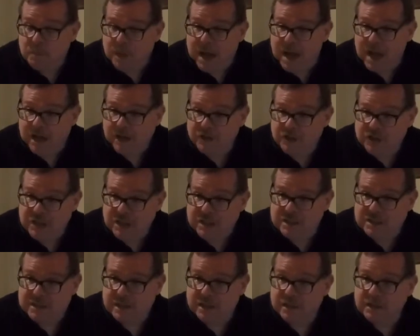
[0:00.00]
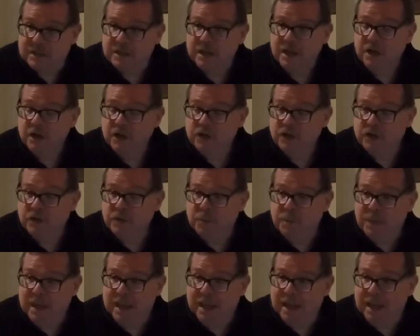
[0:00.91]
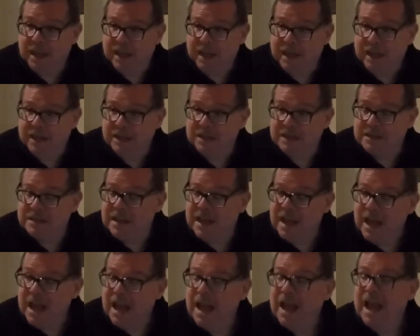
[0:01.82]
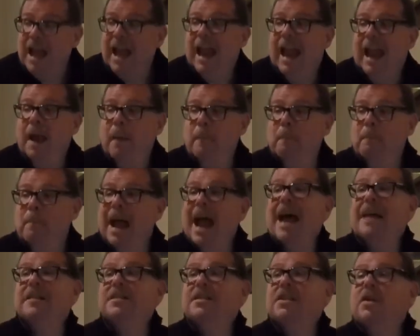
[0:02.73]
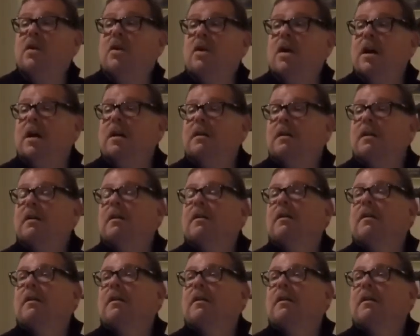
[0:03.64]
by Jesus to be his ambassador.